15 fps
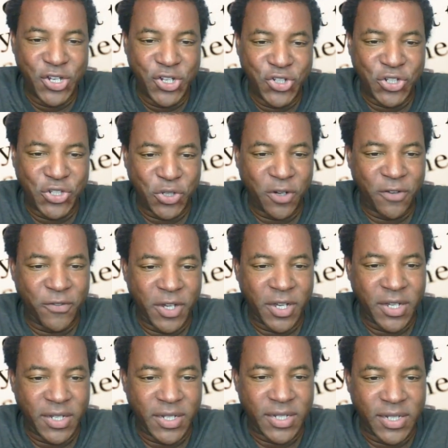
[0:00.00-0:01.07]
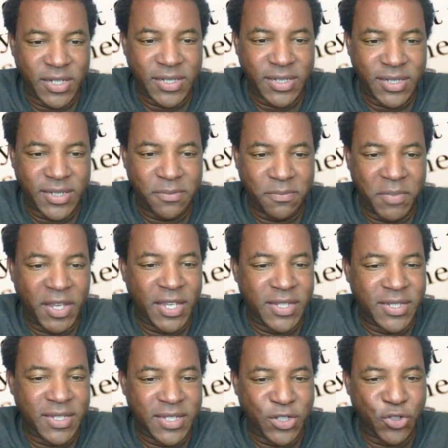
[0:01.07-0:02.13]
she sort of
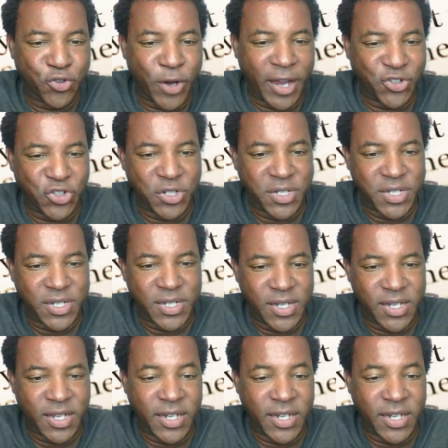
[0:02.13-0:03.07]
begins this attraction